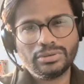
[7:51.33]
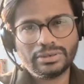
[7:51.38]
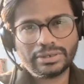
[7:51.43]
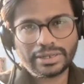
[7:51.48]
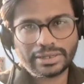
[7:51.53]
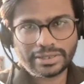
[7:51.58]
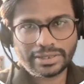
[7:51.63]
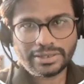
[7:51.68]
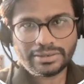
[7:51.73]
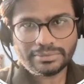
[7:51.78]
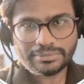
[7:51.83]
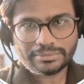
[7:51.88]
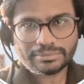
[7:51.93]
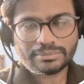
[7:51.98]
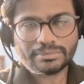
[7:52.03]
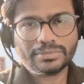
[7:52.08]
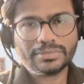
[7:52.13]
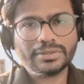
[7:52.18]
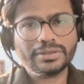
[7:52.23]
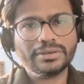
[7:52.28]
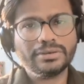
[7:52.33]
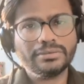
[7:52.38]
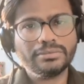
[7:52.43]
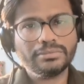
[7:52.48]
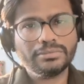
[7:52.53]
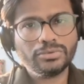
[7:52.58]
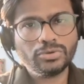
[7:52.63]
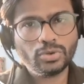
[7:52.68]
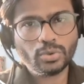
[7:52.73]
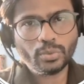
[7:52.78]
Again,
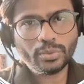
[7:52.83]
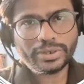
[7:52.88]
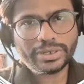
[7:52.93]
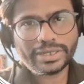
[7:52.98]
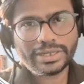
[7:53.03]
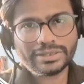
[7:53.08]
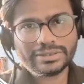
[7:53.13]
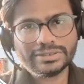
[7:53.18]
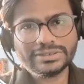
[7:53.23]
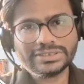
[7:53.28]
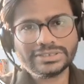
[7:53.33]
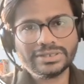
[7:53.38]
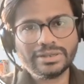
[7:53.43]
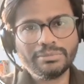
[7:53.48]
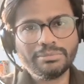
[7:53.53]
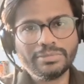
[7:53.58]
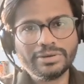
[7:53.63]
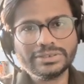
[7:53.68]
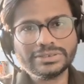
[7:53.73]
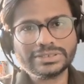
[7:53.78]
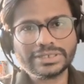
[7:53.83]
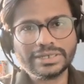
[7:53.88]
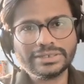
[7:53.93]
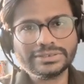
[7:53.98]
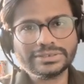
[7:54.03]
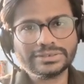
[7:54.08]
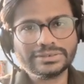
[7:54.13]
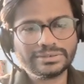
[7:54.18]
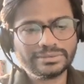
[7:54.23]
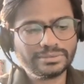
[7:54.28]
don't take these numbers
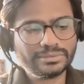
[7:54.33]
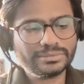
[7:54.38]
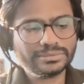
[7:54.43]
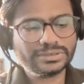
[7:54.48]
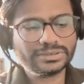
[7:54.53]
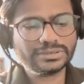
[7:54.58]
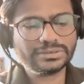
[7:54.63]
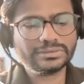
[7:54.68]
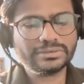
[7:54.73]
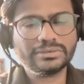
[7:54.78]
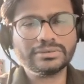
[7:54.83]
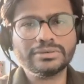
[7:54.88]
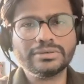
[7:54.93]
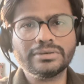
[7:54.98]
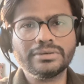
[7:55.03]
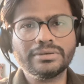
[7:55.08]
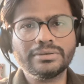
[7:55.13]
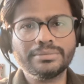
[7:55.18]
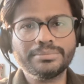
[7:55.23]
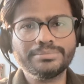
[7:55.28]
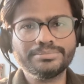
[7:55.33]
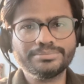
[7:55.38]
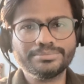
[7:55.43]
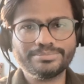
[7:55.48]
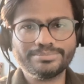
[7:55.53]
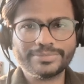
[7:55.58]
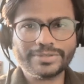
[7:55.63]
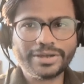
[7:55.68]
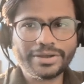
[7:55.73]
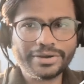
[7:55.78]
as a
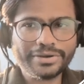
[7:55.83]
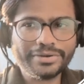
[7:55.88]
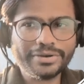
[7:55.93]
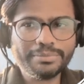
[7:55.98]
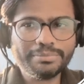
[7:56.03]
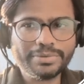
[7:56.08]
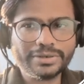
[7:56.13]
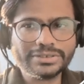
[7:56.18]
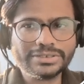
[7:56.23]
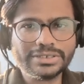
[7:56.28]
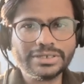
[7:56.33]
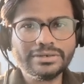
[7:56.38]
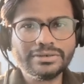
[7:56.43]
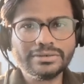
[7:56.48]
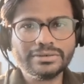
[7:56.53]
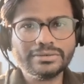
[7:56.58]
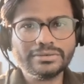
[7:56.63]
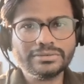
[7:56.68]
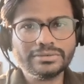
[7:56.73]
100%.